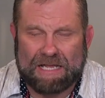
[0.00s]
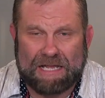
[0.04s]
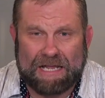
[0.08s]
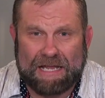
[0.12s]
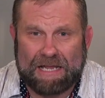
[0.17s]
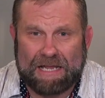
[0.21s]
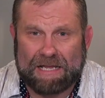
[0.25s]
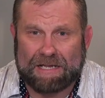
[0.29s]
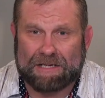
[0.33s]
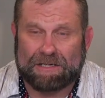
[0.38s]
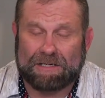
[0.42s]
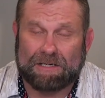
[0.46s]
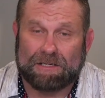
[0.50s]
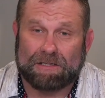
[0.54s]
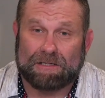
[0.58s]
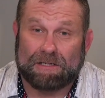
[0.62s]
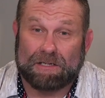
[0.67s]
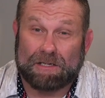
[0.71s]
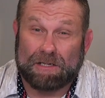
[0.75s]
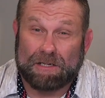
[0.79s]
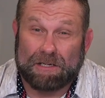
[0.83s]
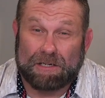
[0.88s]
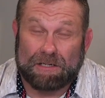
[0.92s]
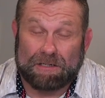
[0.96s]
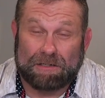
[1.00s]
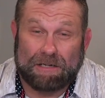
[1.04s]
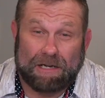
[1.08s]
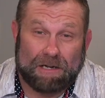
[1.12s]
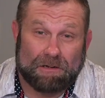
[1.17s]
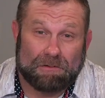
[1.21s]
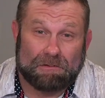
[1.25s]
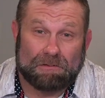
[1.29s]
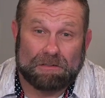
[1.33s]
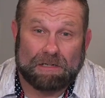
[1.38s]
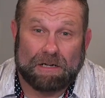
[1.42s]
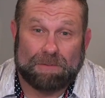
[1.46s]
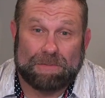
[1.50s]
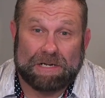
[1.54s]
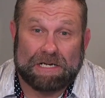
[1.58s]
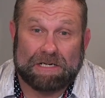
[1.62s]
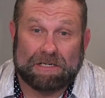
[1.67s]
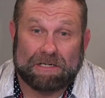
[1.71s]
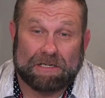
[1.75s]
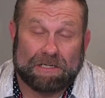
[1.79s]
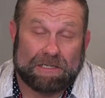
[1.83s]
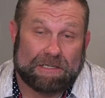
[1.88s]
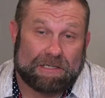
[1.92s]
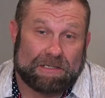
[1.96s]
And now,
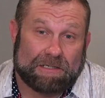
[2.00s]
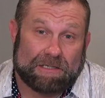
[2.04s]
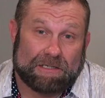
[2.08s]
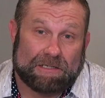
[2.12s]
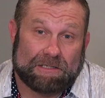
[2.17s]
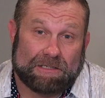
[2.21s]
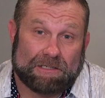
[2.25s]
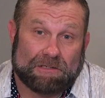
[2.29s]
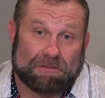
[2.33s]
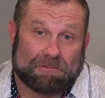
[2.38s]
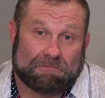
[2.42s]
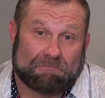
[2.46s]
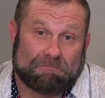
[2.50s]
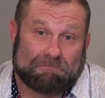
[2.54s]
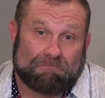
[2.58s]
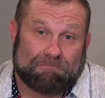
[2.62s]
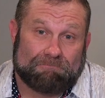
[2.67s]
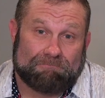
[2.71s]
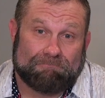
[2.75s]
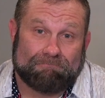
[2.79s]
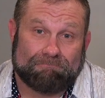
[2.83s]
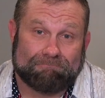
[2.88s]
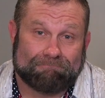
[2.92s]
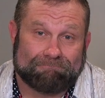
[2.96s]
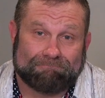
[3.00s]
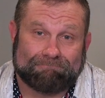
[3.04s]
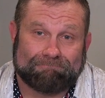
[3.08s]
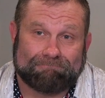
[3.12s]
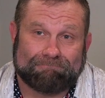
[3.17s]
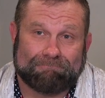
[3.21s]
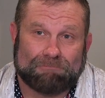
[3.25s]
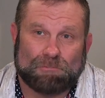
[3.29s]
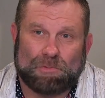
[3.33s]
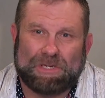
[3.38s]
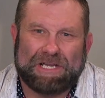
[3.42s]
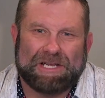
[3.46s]
we